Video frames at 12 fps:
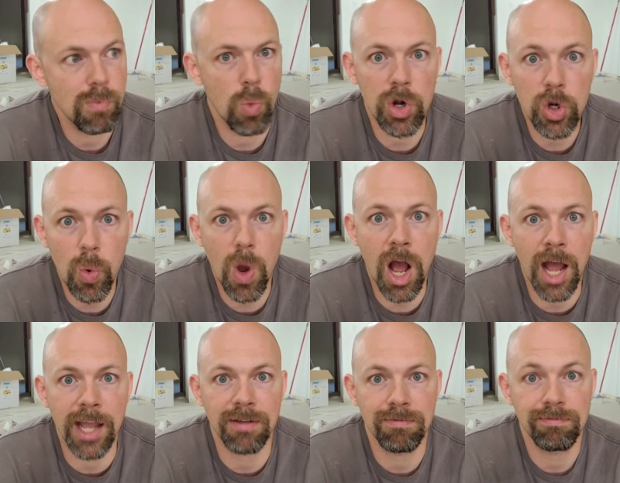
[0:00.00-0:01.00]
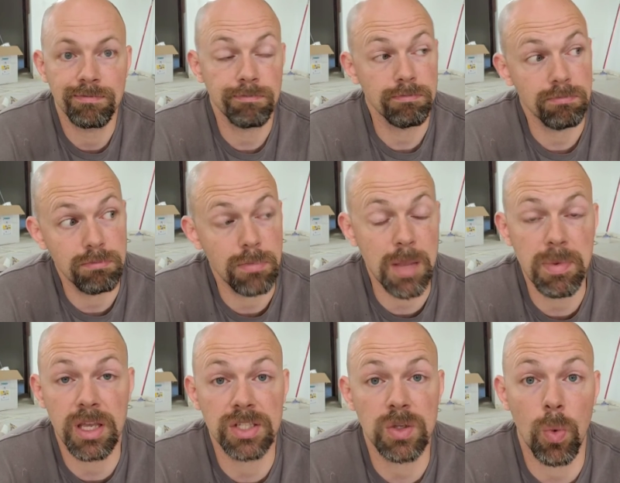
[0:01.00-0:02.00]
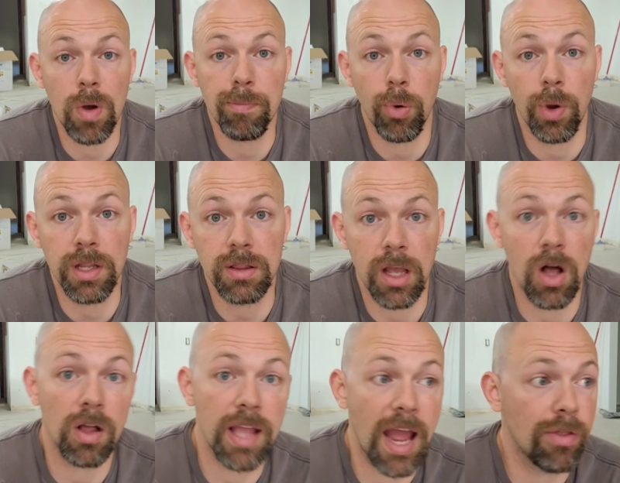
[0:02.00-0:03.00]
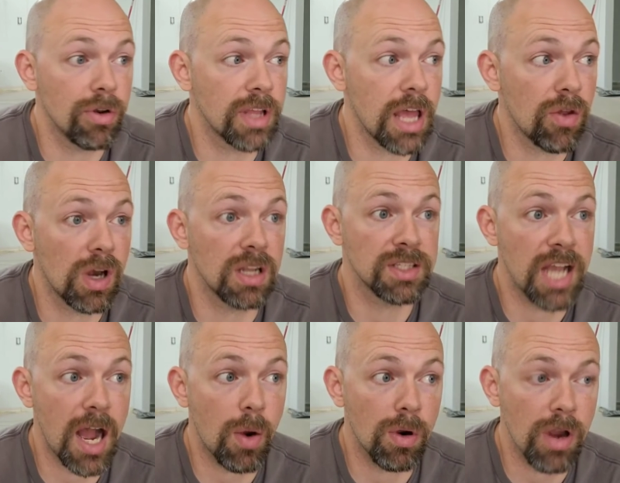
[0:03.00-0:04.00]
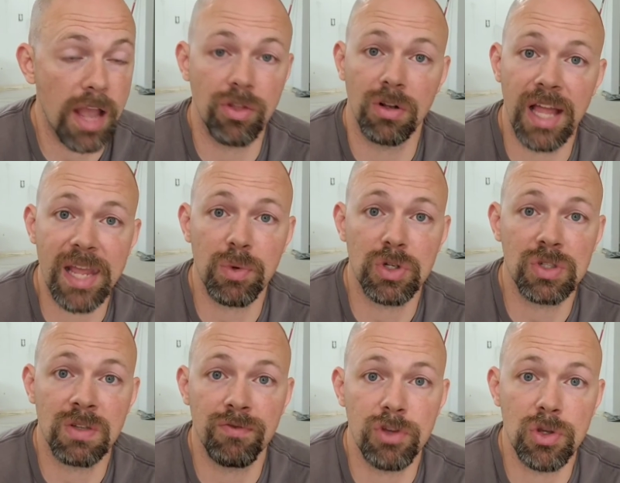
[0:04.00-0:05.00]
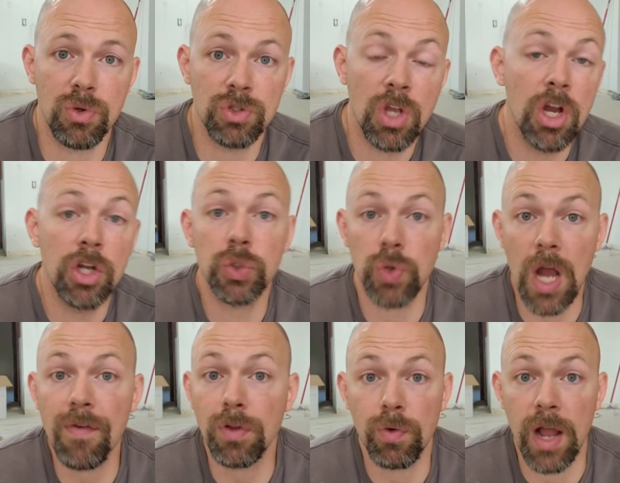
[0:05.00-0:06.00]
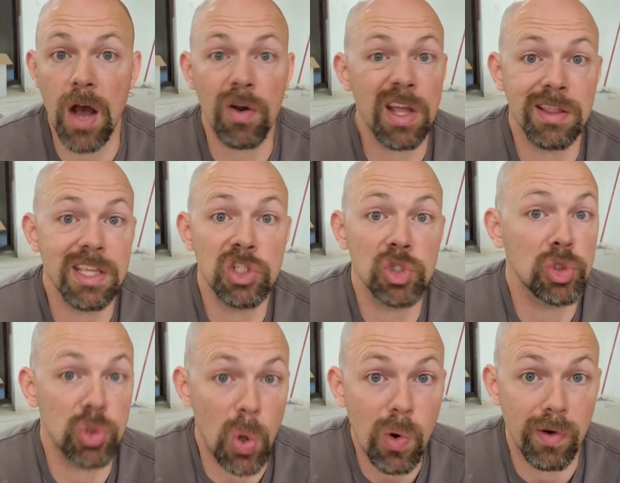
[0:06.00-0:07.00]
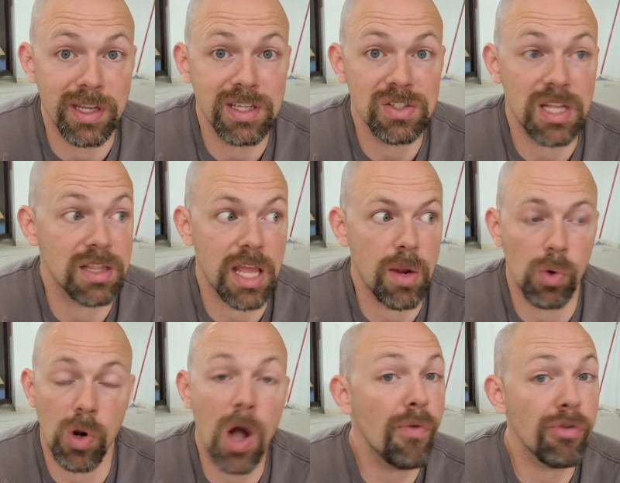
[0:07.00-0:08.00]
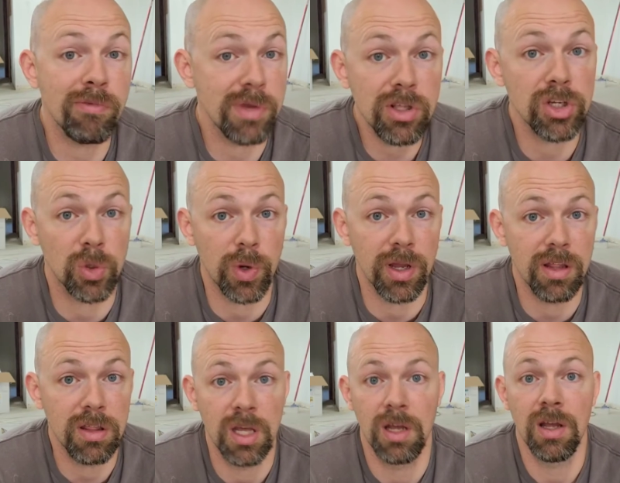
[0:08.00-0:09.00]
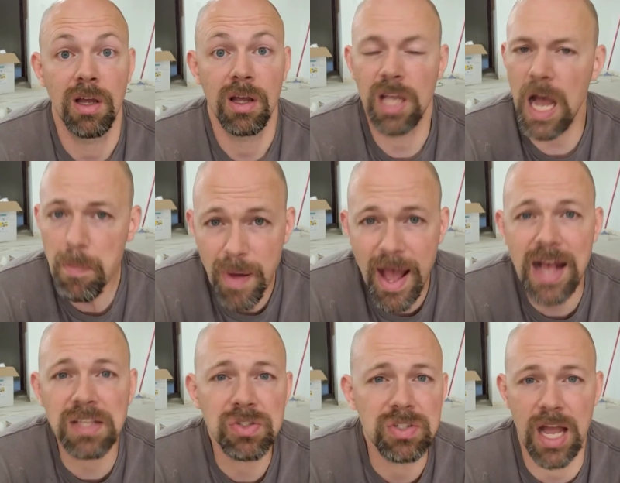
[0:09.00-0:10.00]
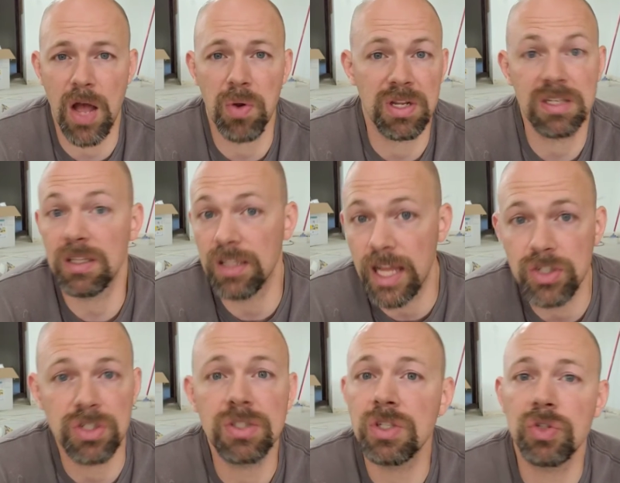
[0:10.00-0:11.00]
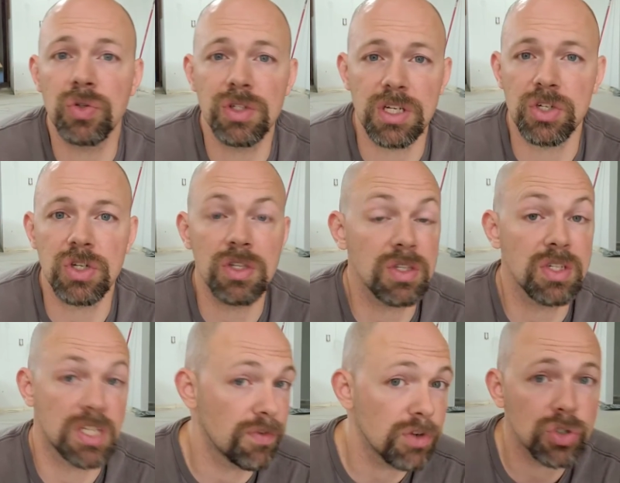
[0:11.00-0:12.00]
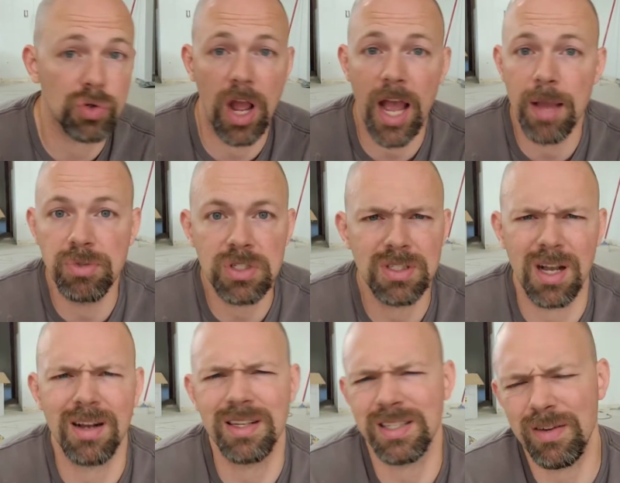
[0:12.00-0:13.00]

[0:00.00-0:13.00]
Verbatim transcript: Wonder why? Maybe because at one point they all gathered together at a tower, had their languages confused, travel around, and these stories that they were all familiar with got passed down into legends and traditions in different tribes and tongues.